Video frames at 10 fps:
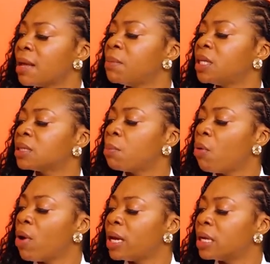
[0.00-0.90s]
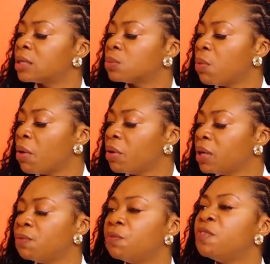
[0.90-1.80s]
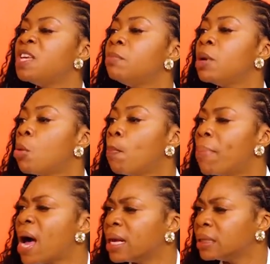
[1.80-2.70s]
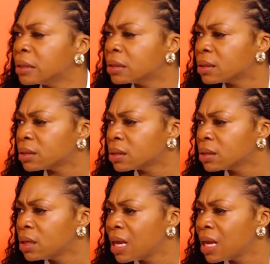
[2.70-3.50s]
that means a boy is wearing female pants